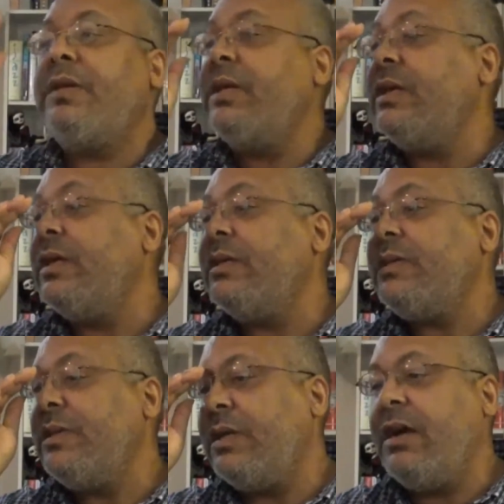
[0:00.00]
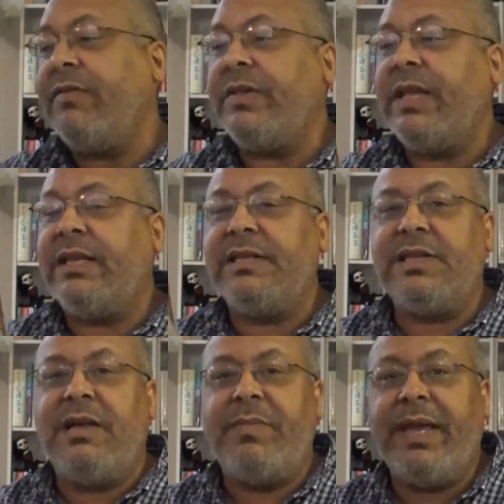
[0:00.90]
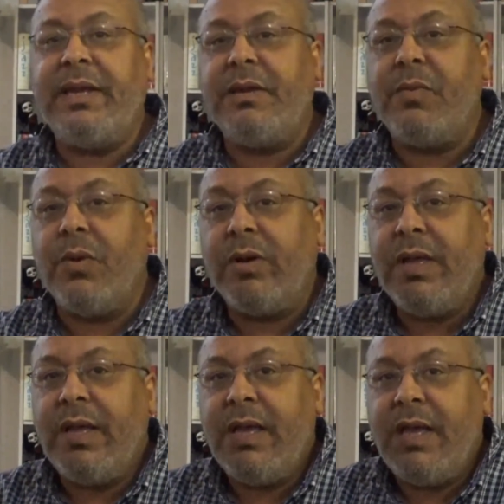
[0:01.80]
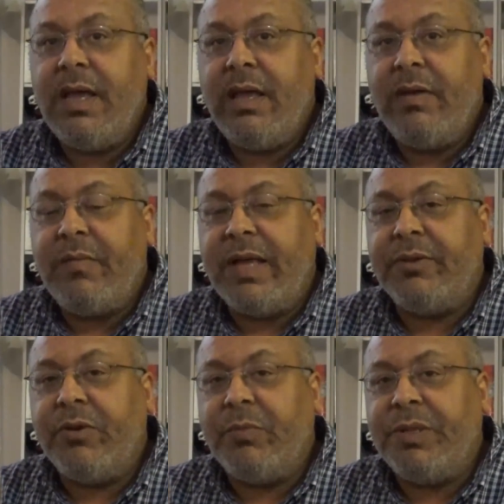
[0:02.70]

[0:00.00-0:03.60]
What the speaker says: is the cover that is not made anymore by the group